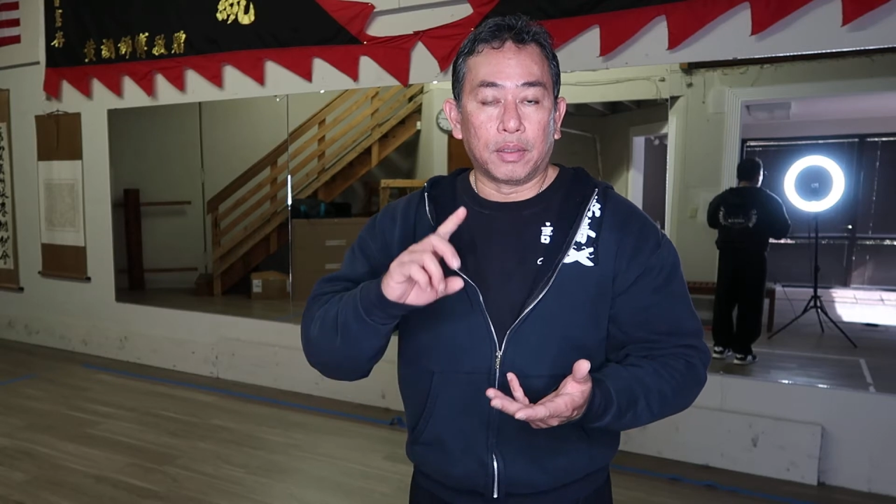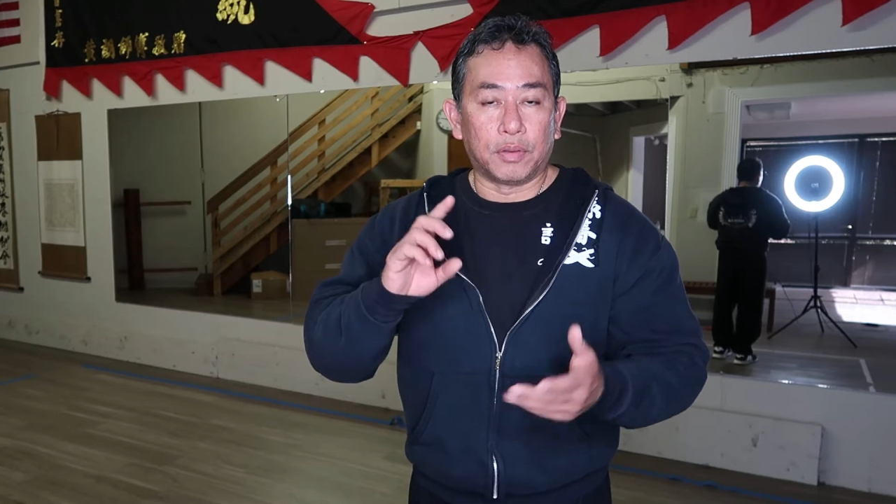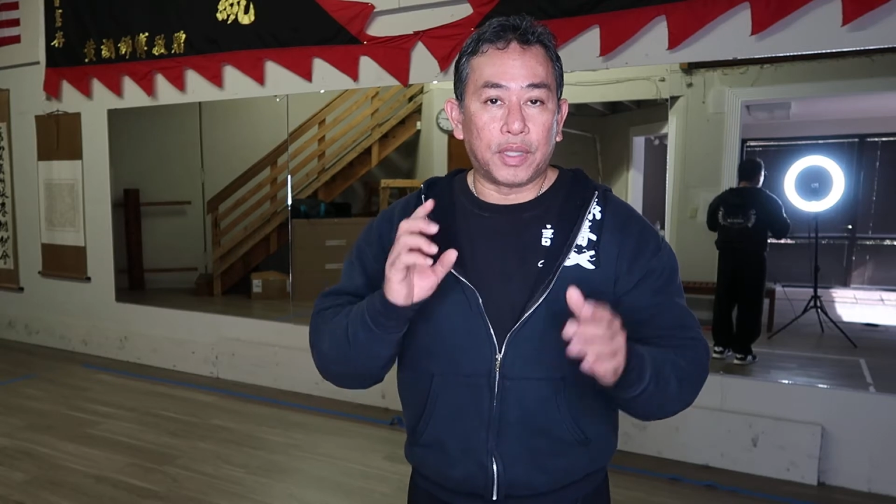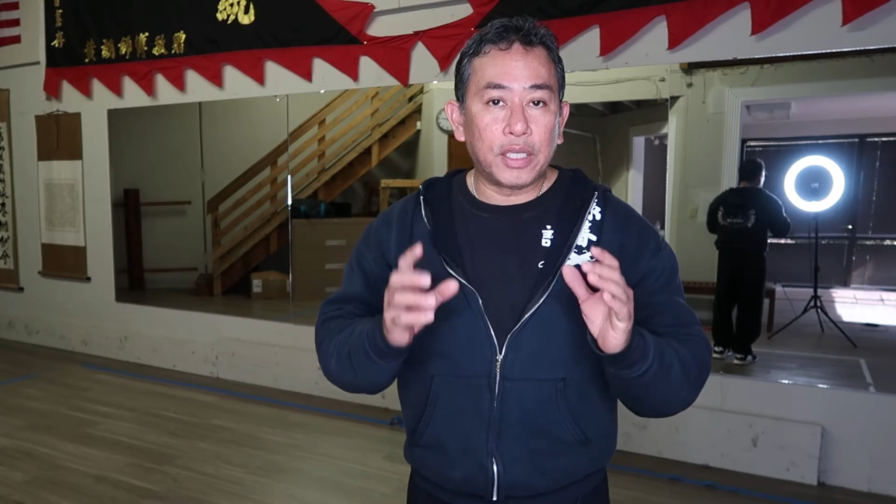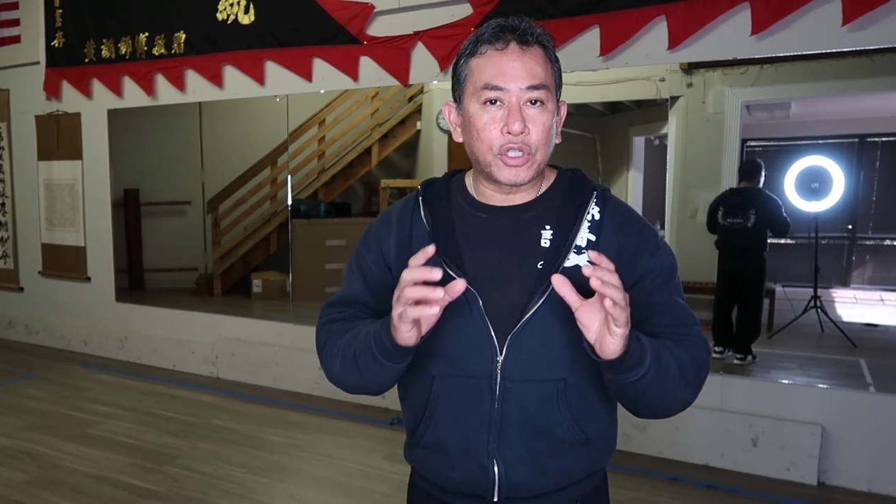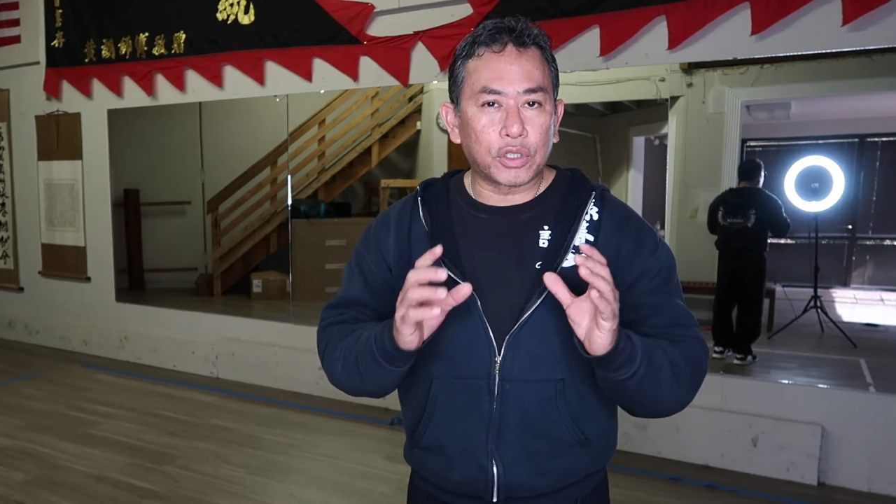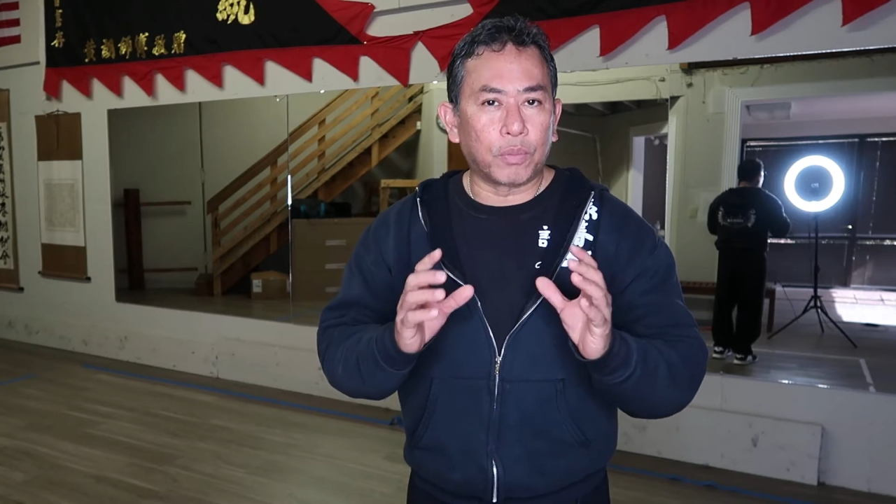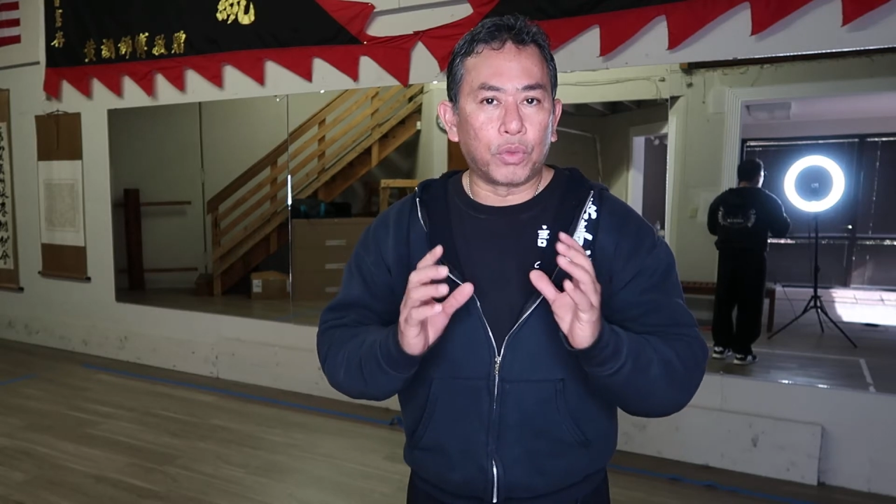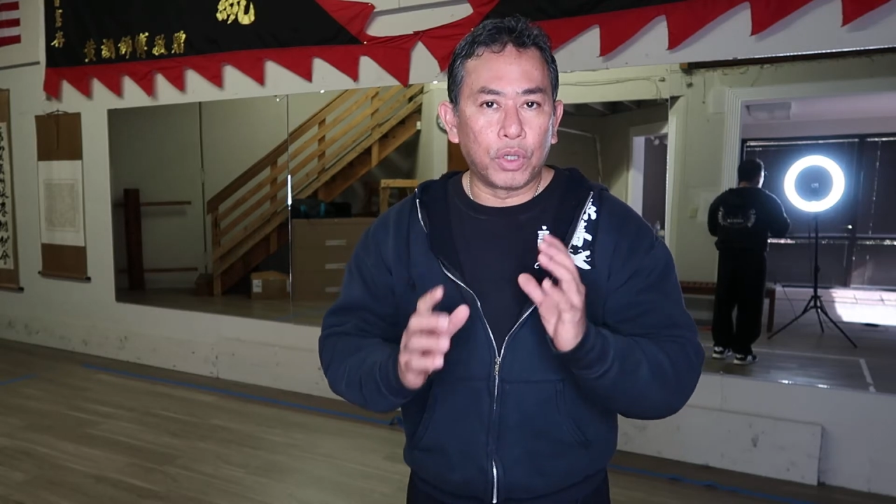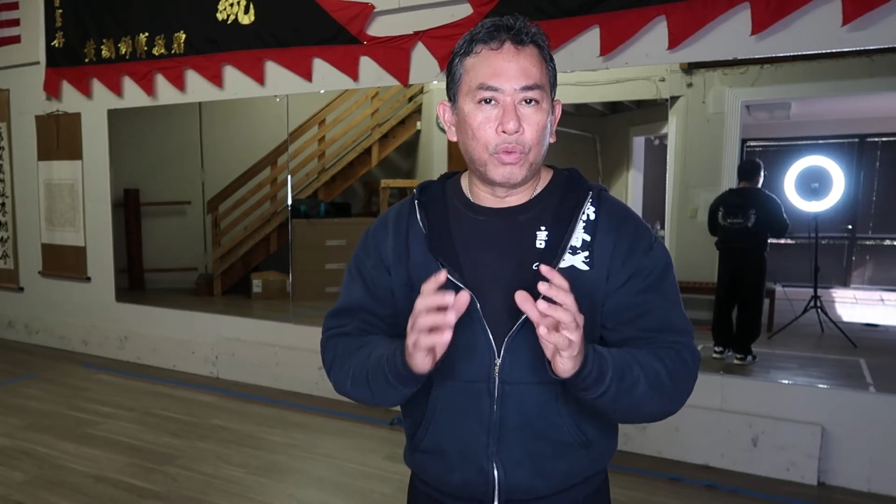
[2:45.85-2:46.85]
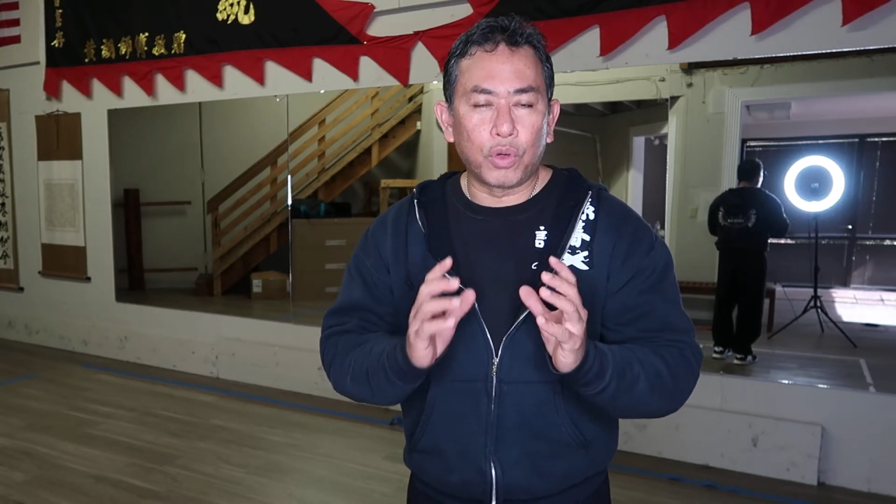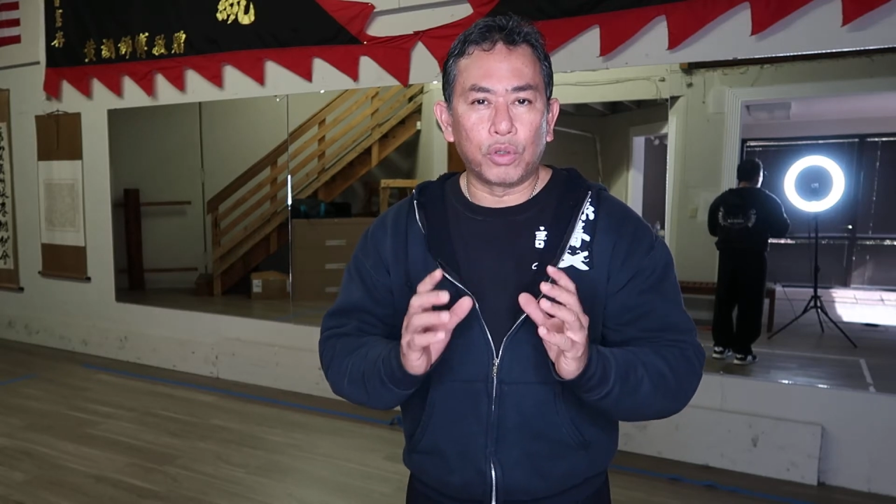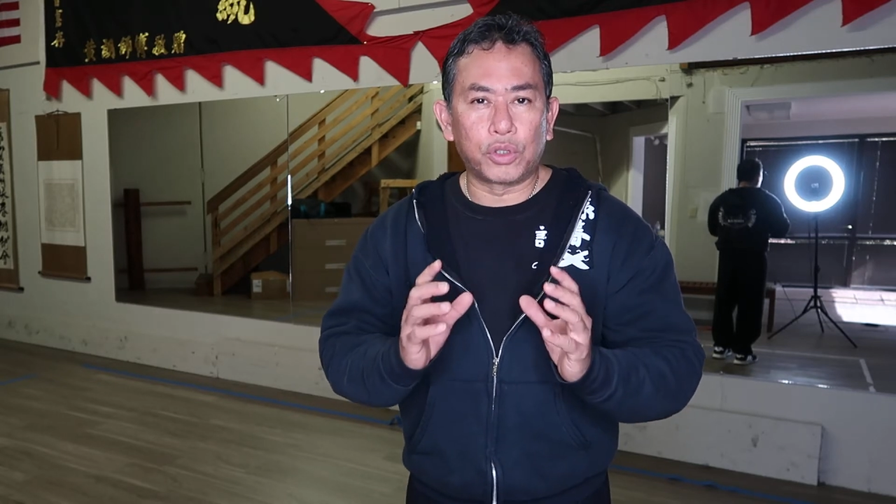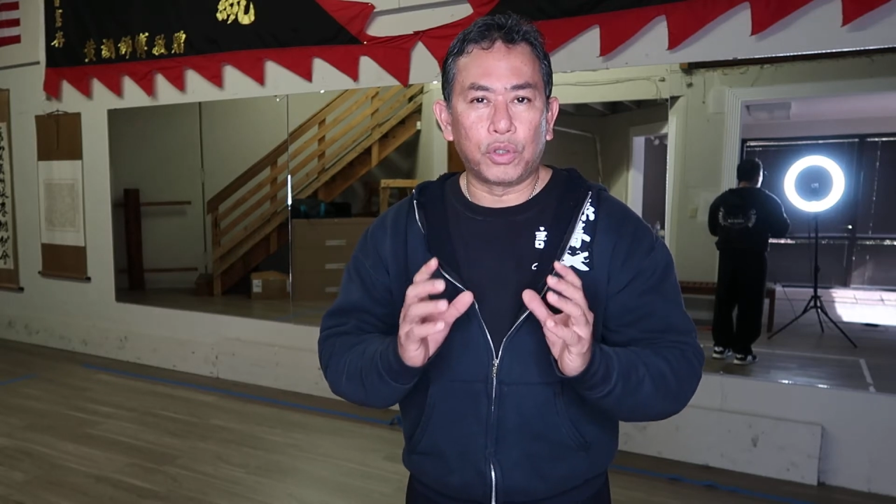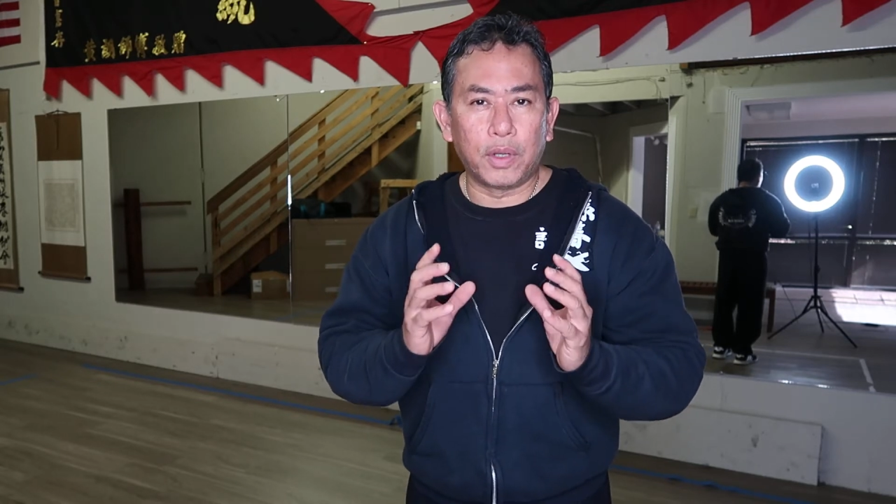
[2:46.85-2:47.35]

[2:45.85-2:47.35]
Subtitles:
these are some good rules to